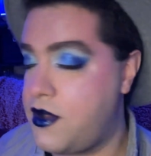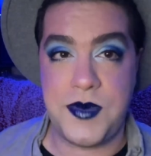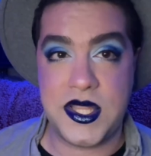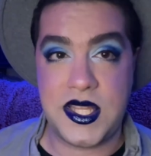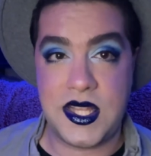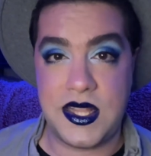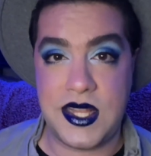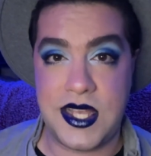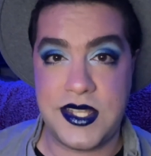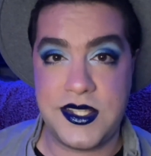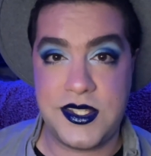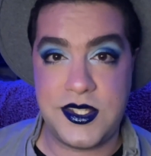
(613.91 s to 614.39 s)
But the
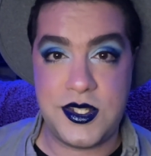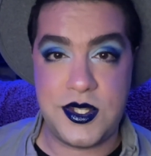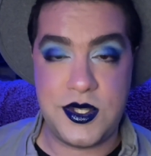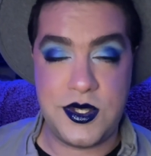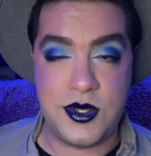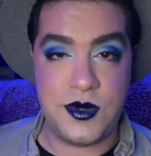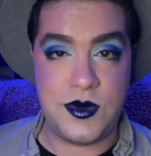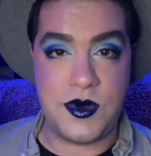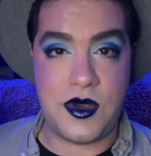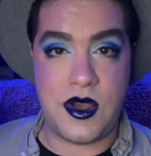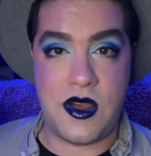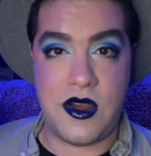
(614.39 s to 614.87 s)
last
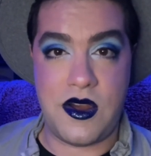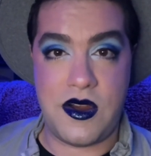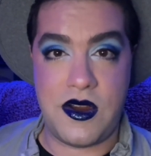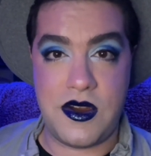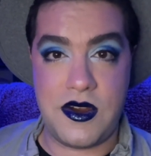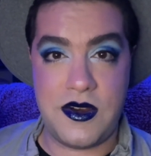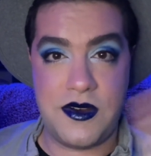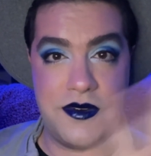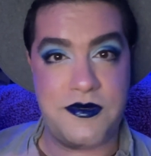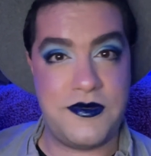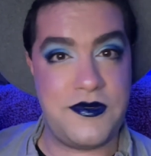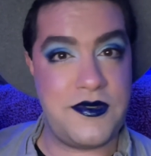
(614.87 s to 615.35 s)
2
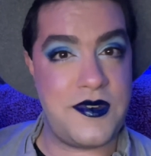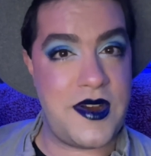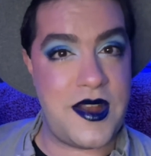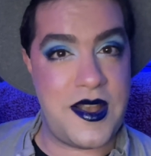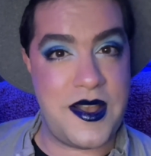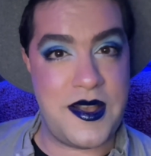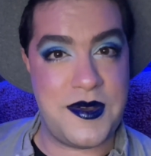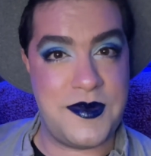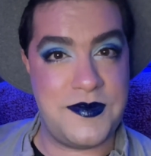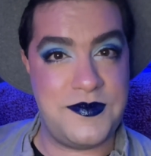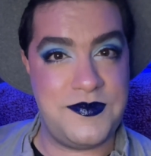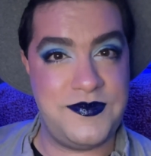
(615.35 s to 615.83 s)
are
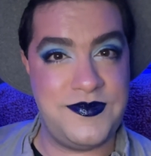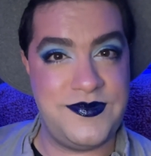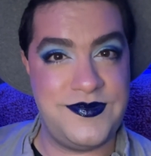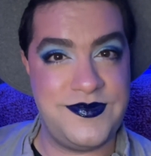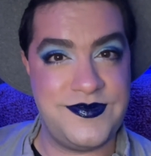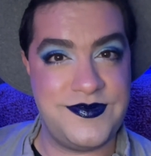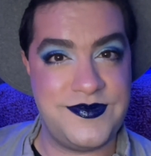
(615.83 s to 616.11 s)
from